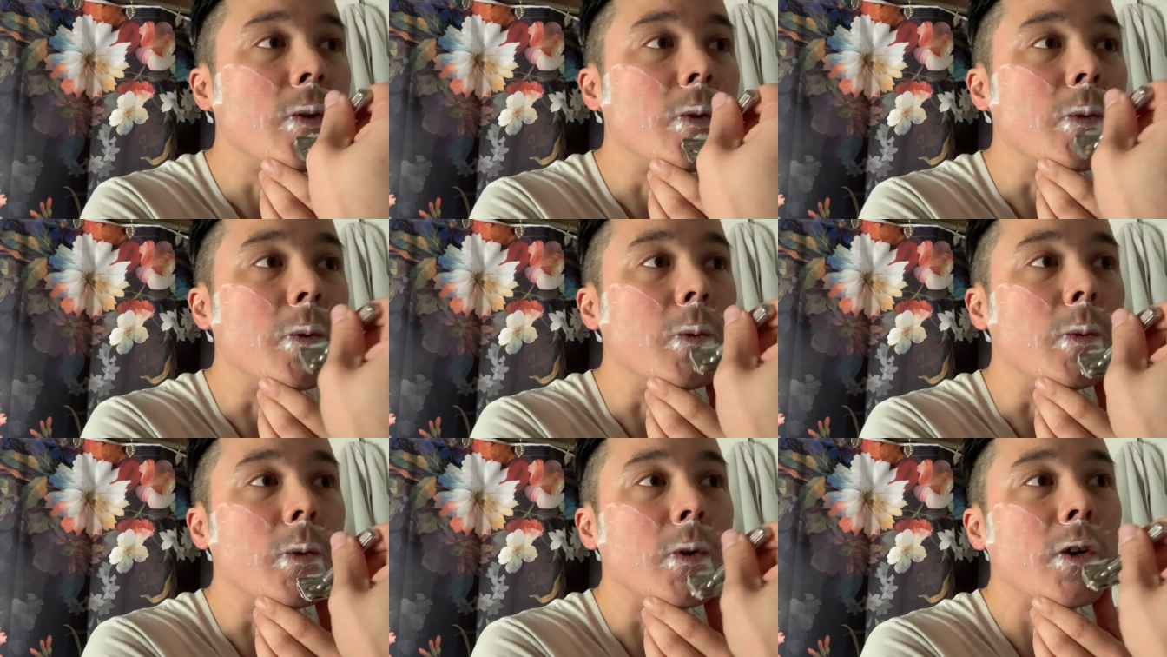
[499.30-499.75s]

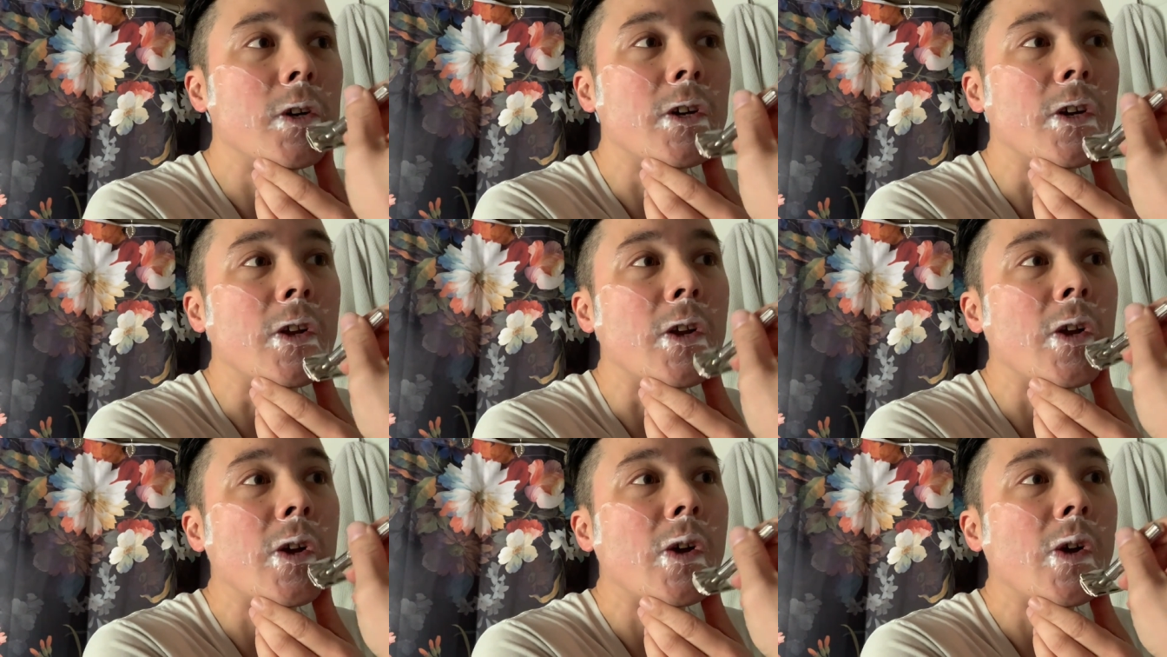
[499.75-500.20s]

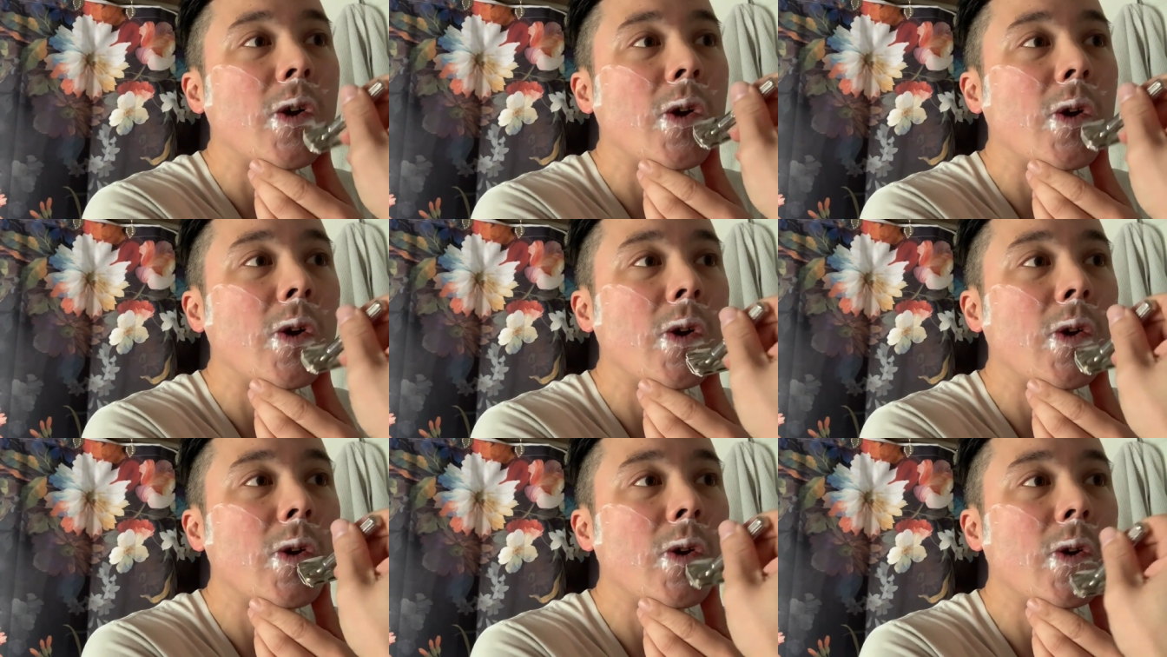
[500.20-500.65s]
one
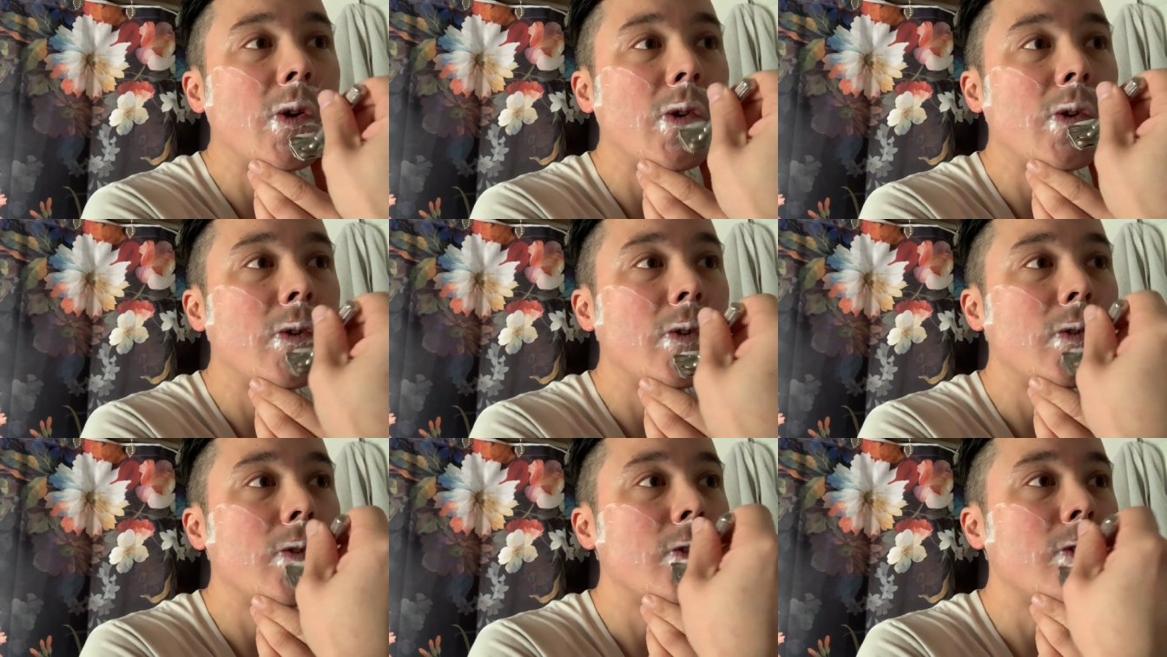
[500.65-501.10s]

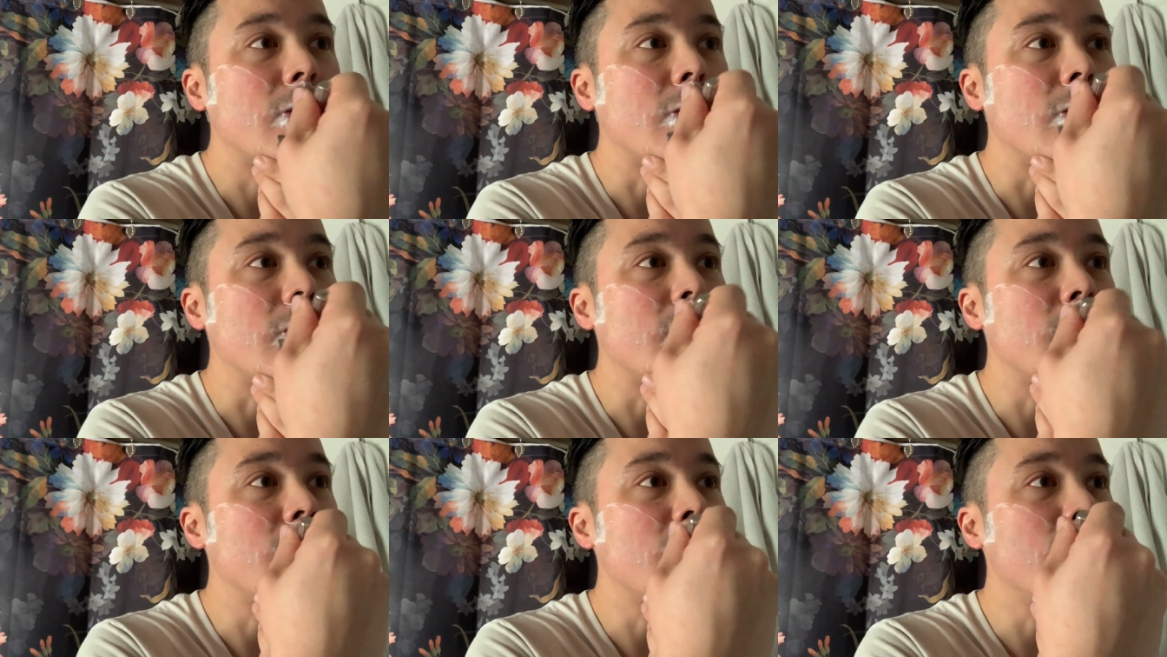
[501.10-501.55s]

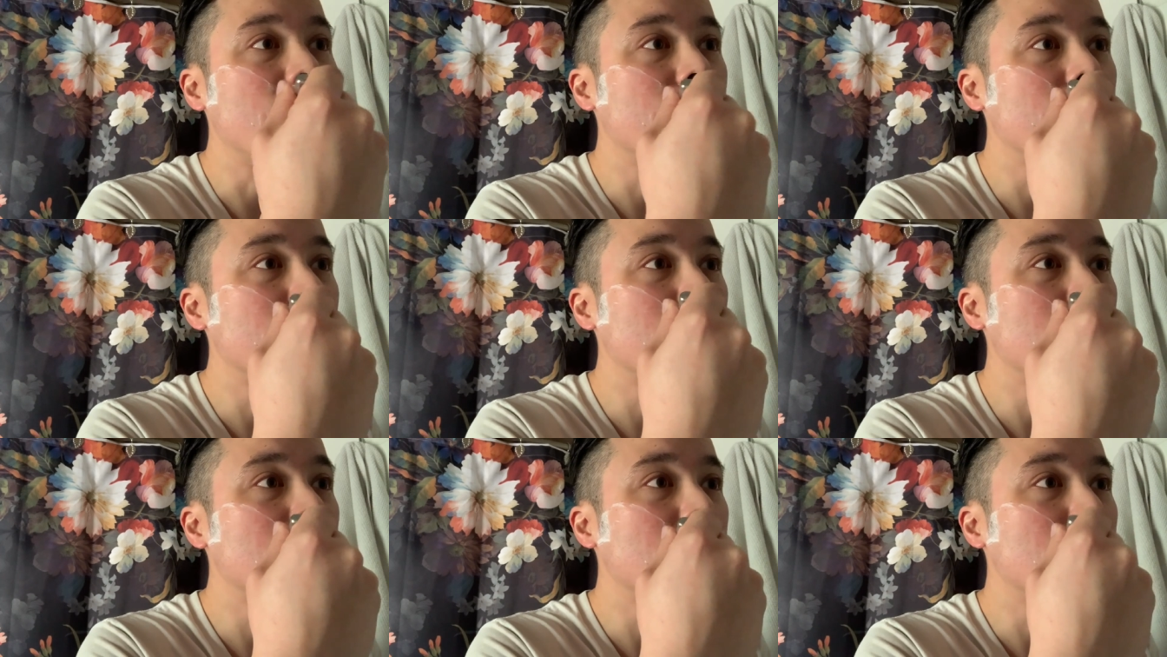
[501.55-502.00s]
little
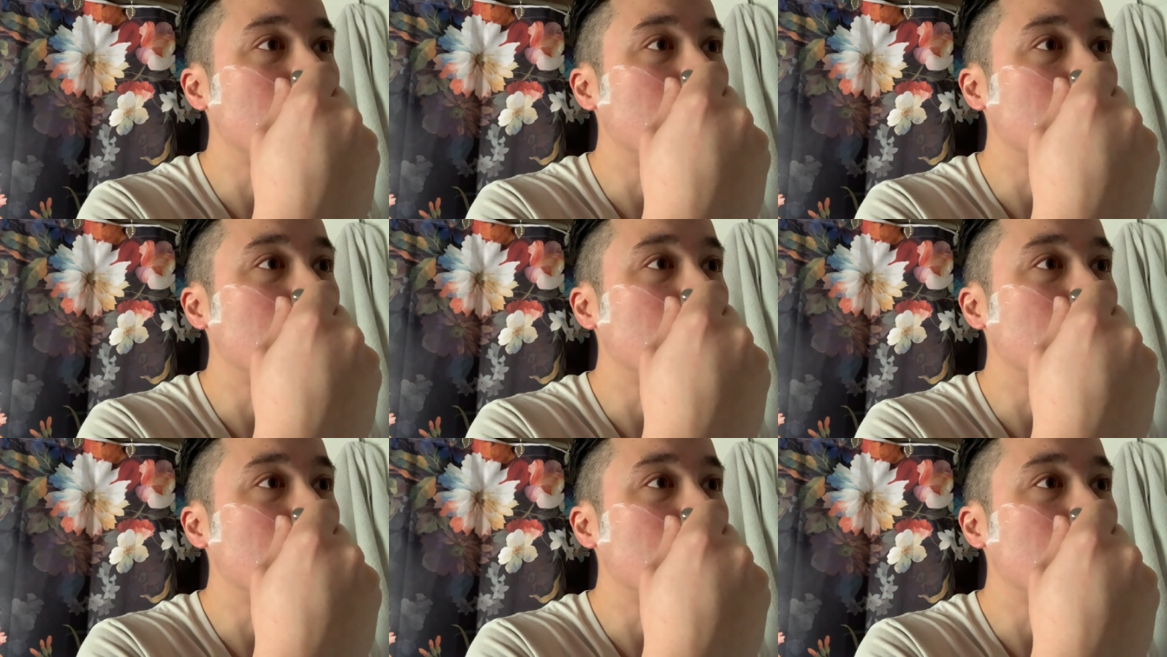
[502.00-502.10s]
souvenir to